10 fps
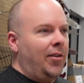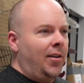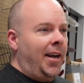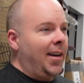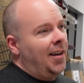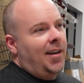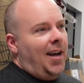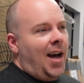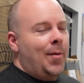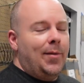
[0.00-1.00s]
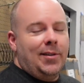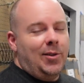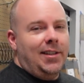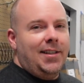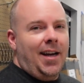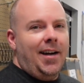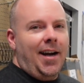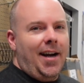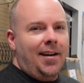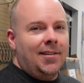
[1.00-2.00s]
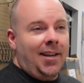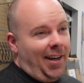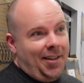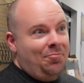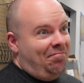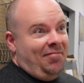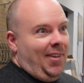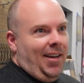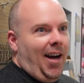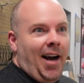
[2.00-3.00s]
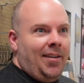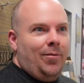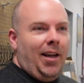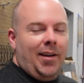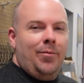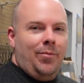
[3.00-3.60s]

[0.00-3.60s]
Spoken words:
And they're like, how about between 10 and 8? And I was like, I'd like